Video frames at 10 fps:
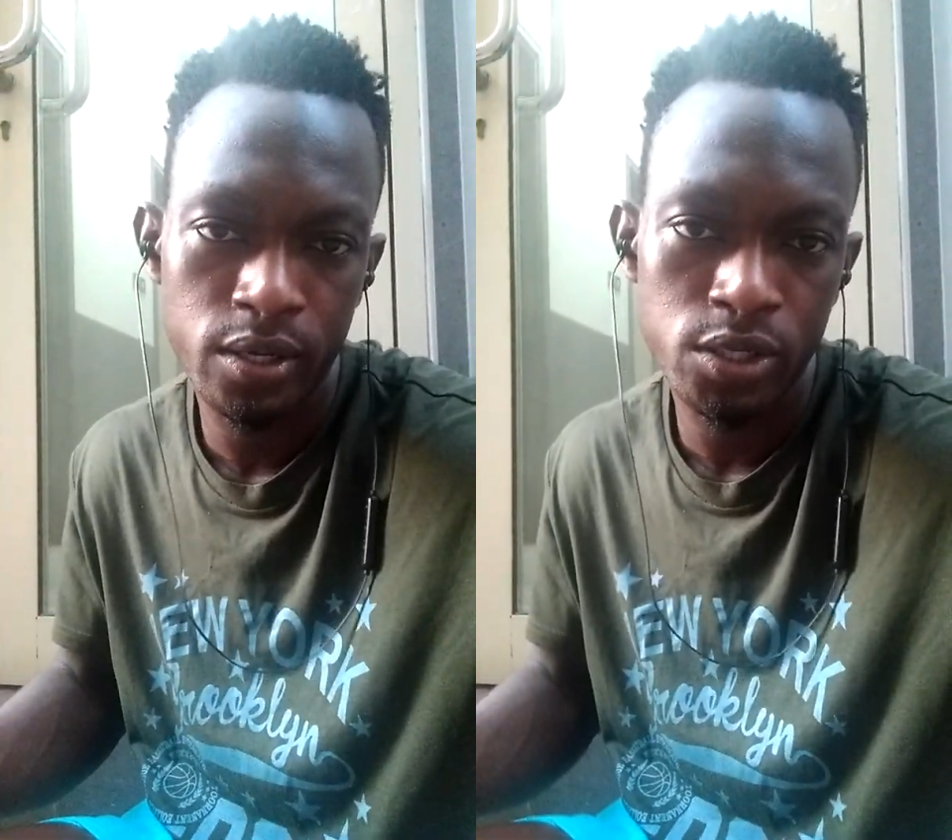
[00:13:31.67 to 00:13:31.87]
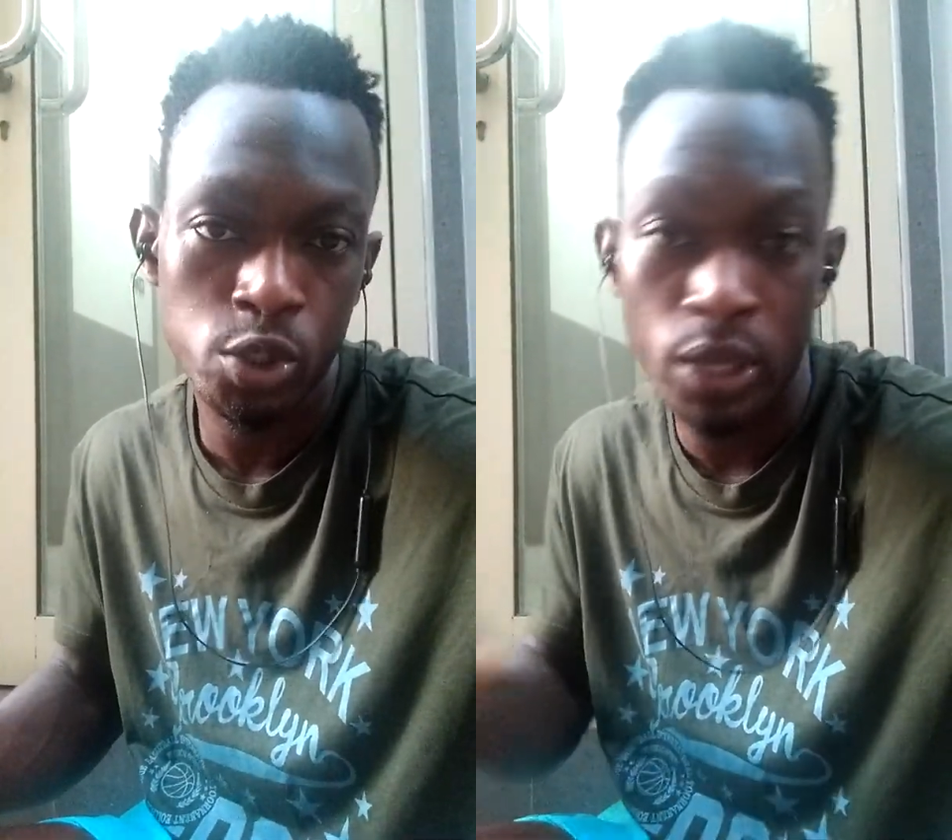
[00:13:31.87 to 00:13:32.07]

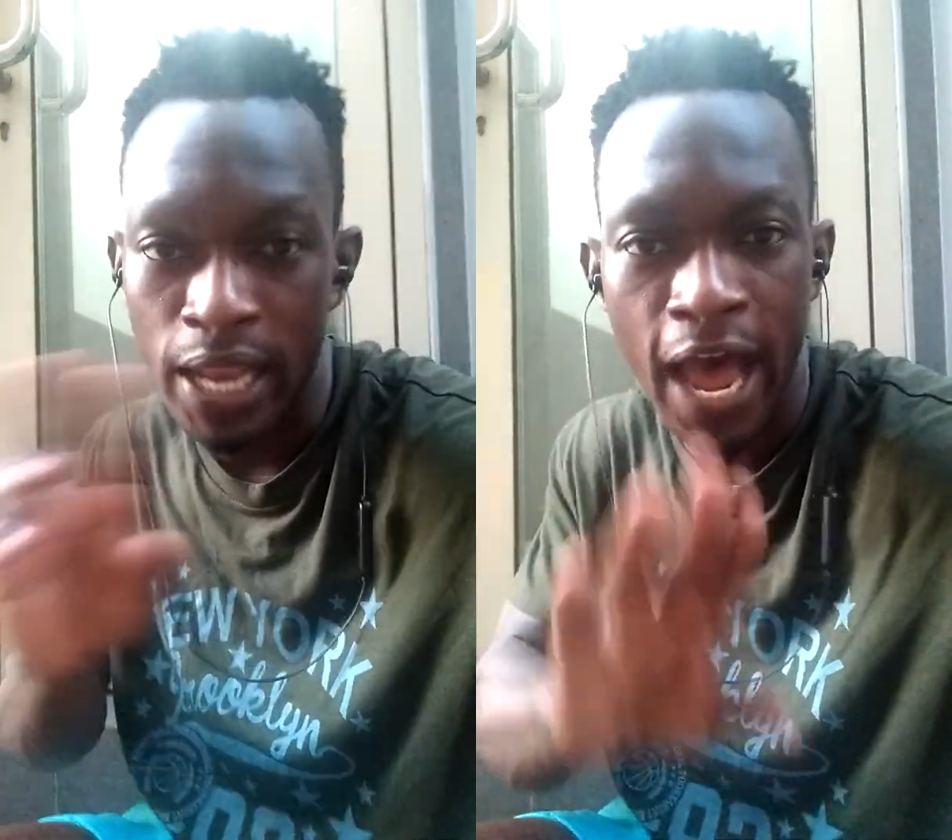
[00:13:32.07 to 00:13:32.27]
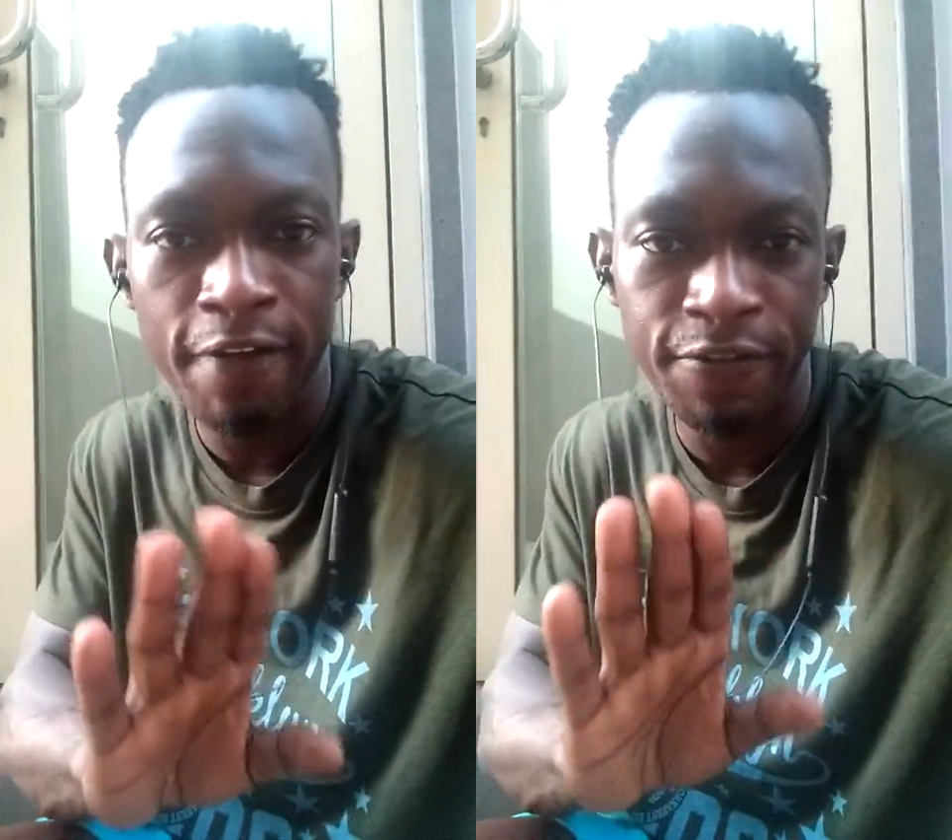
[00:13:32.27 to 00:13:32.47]
So
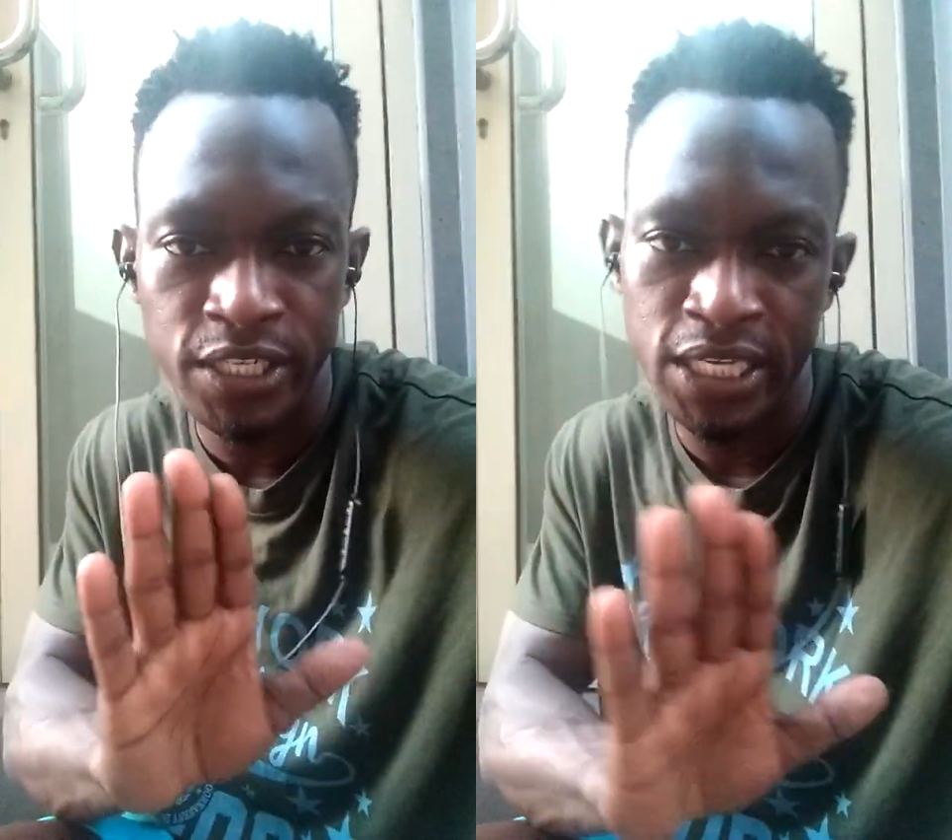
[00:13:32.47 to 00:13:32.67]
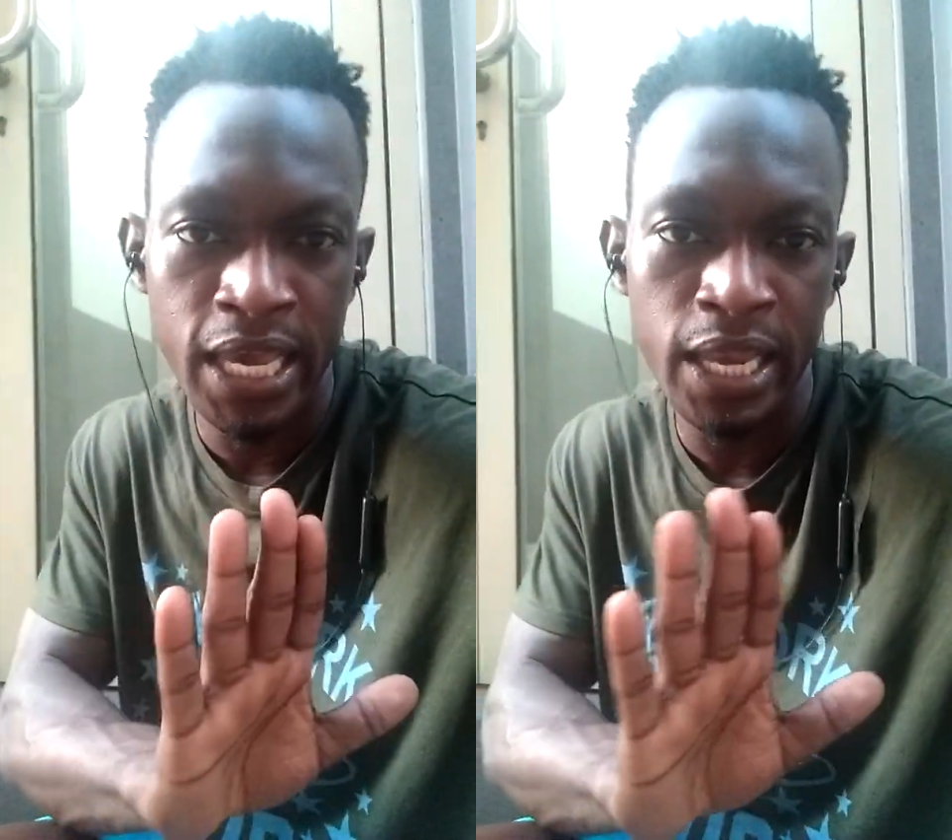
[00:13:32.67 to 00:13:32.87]
life
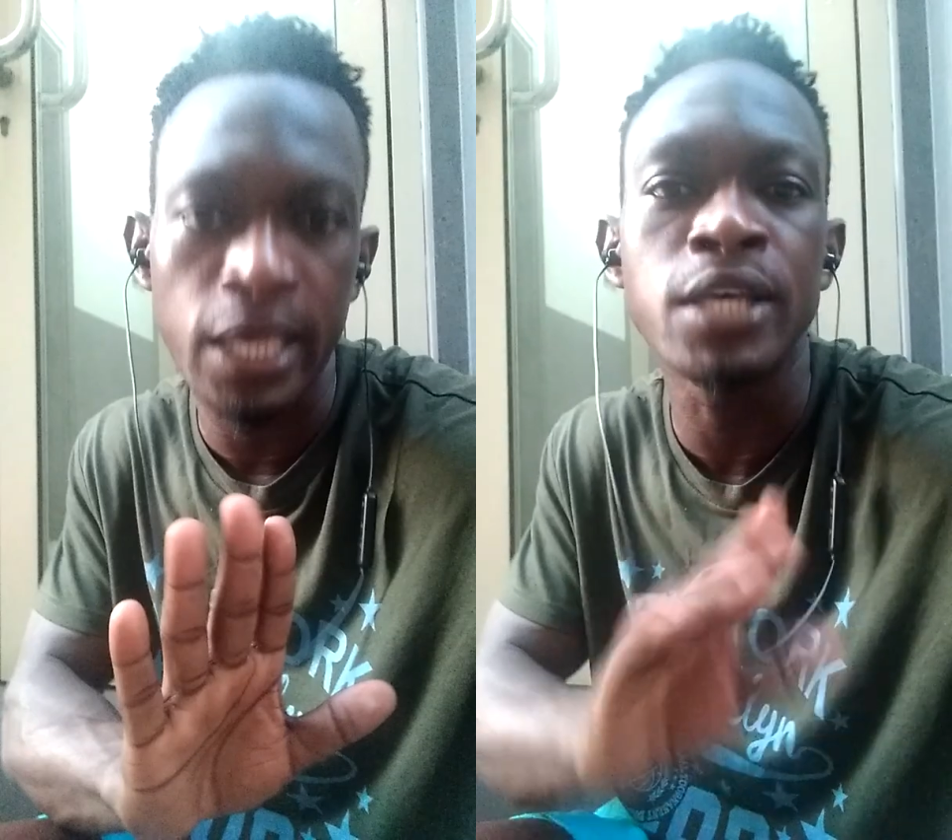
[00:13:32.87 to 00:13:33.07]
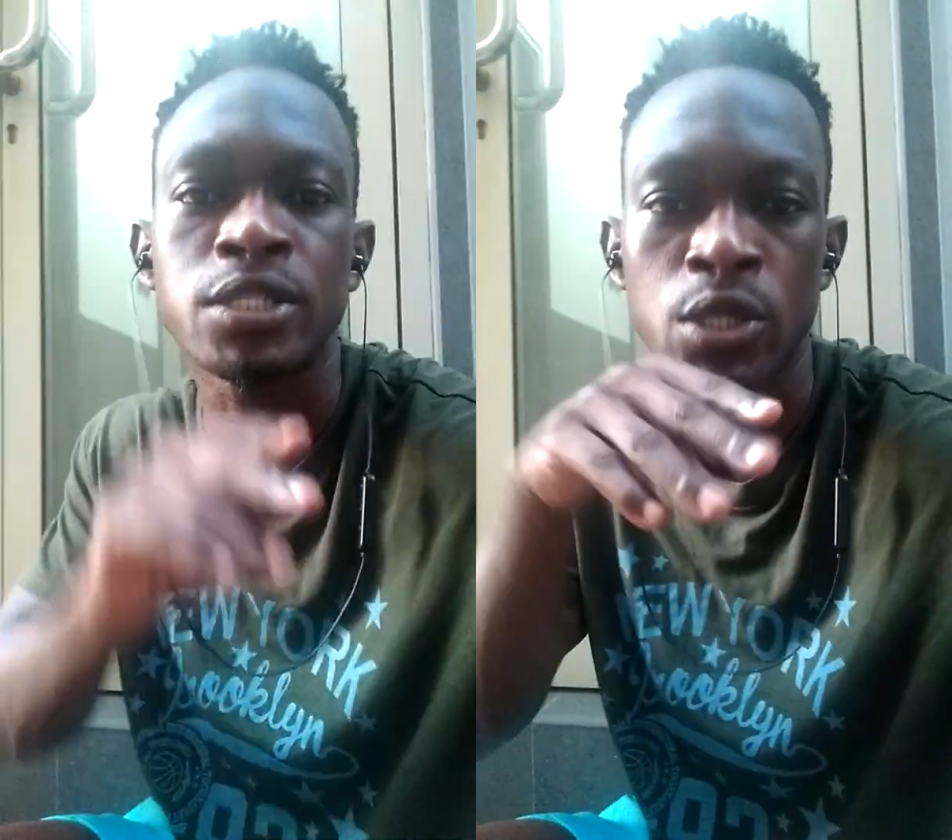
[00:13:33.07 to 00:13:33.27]
entirely
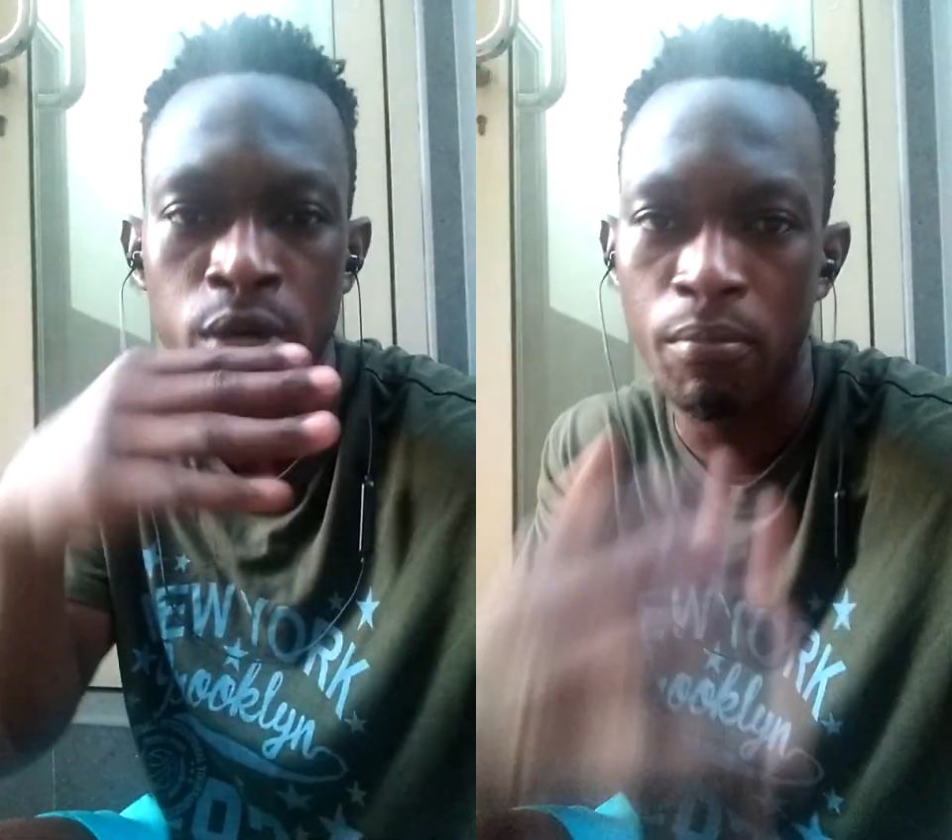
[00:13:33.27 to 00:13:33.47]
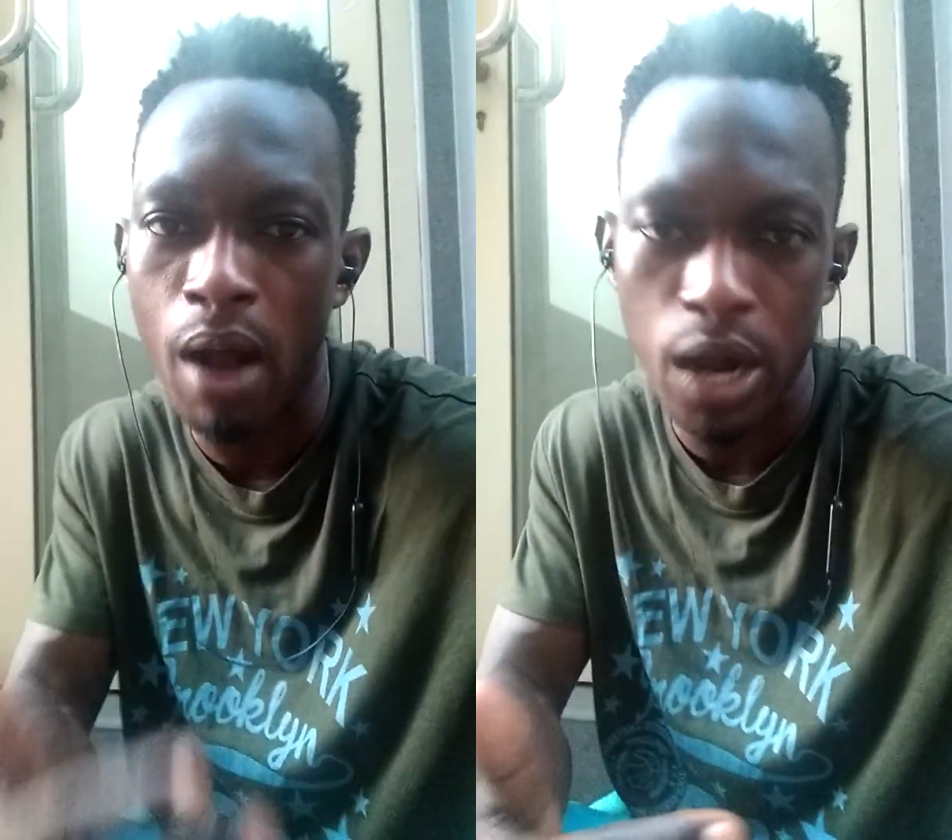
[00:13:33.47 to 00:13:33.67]
is not
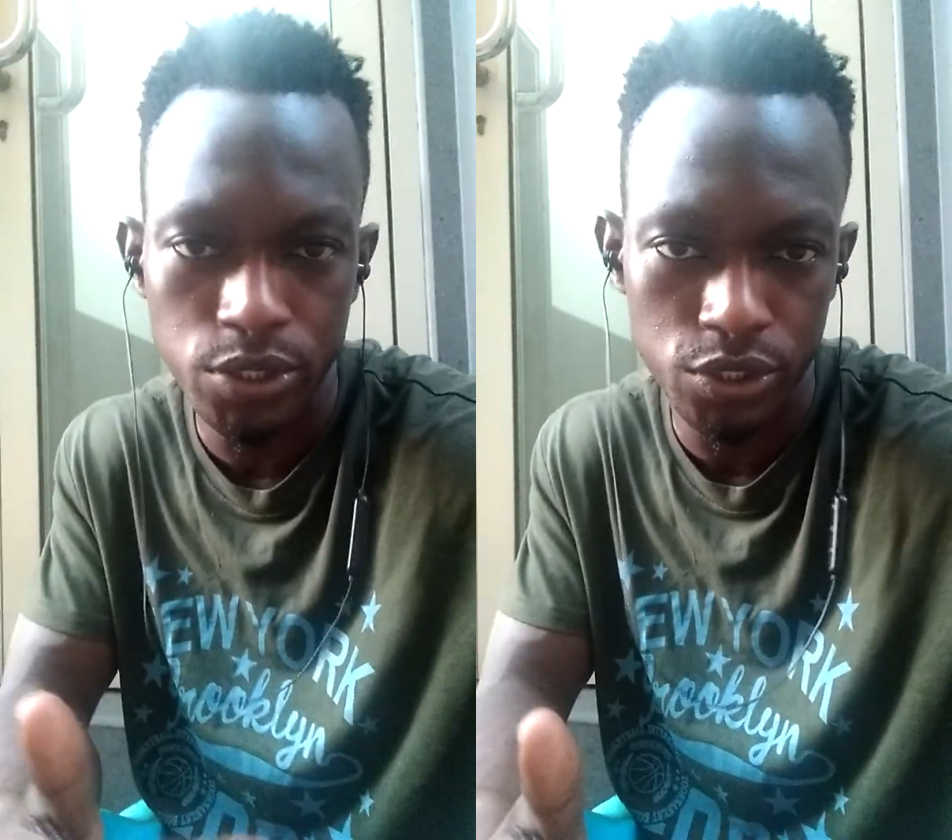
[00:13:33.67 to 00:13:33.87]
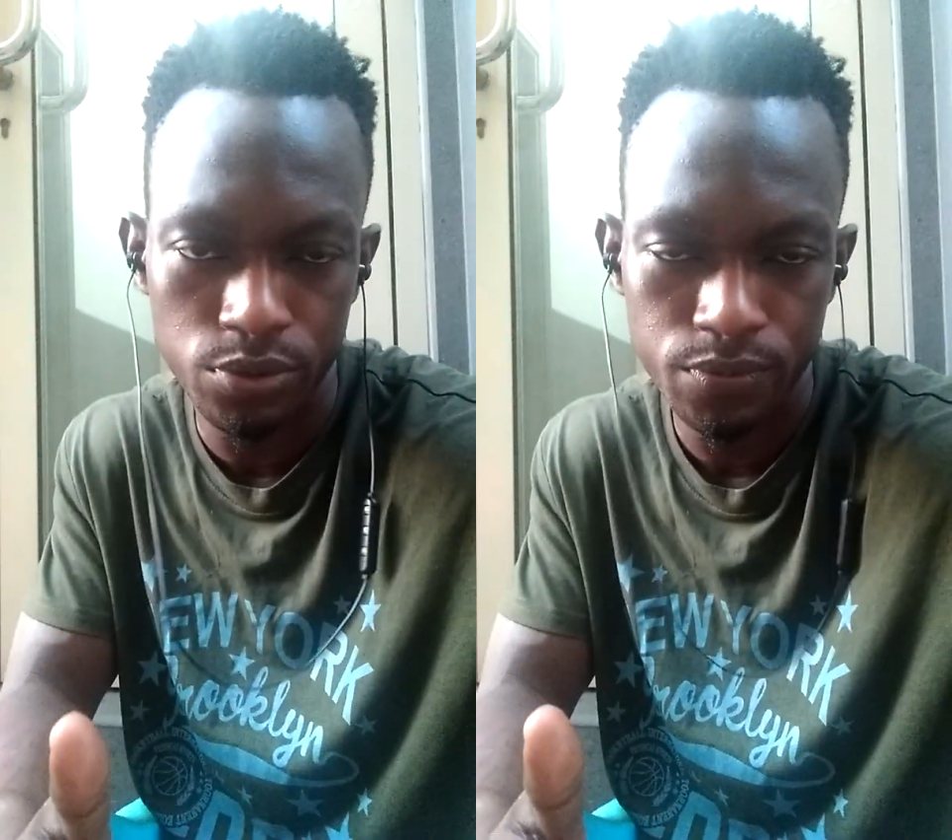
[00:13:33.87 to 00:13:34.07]

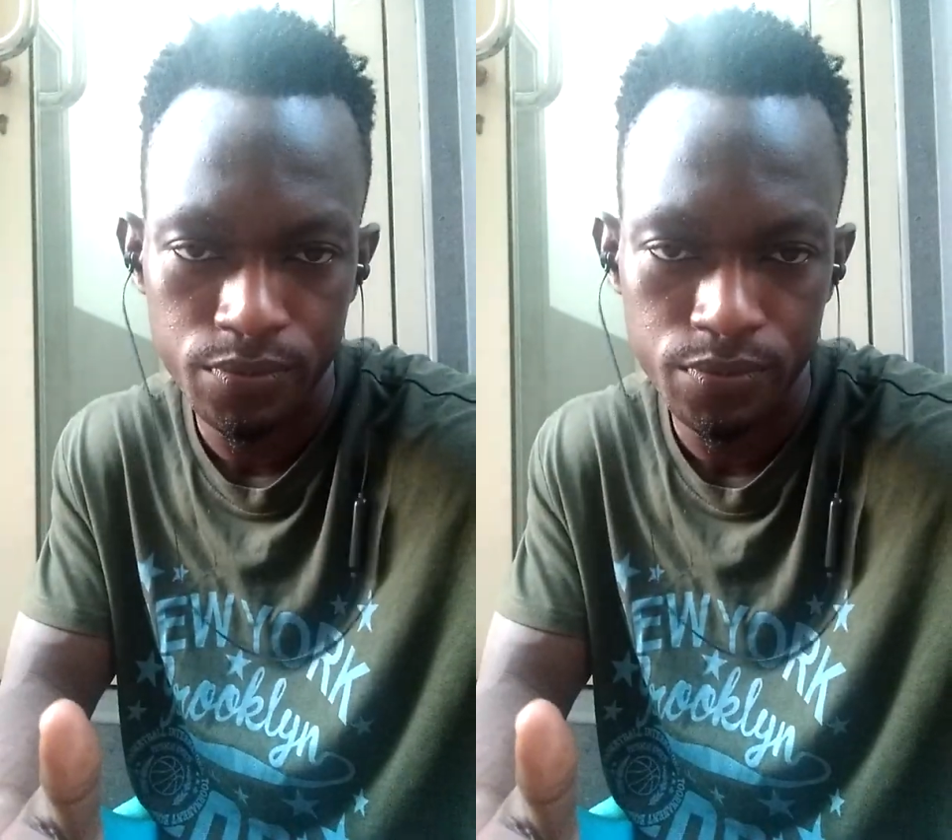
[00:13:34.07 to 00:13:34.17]
about you.